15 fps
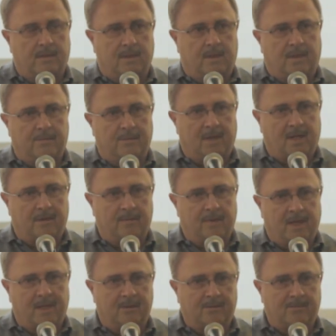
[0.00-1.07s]
I'm not a
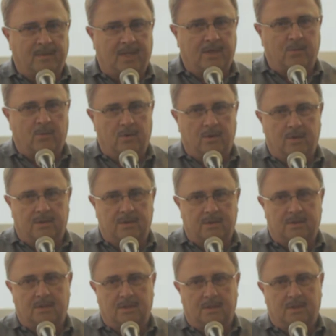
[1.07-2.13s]
man of many
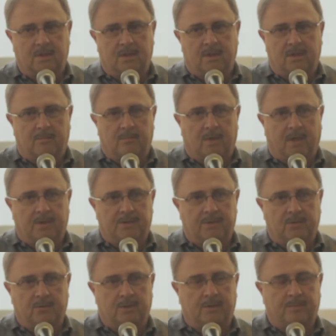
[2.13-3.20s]
words, but I
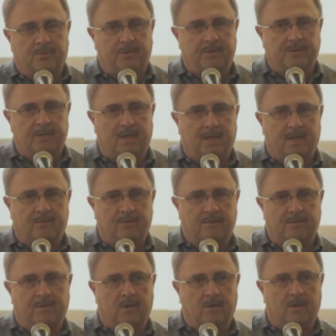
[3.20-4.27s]
sure would appreciate
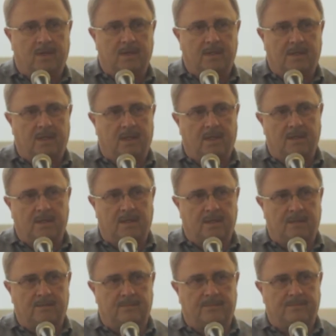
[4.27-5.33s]
every vote I can get
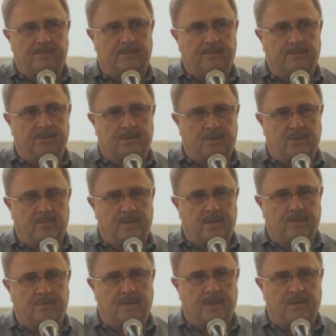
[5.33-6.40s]
and to be
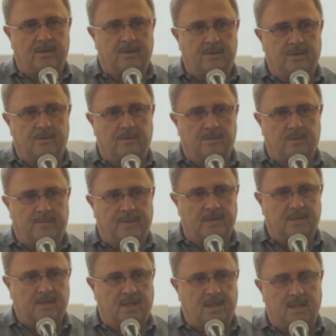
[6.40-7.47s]
the mayor to do what the
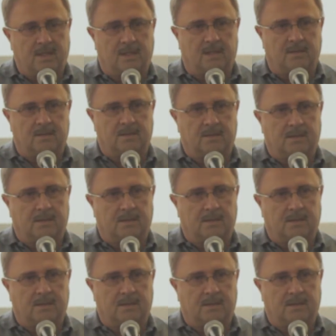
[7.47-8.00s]
best I can.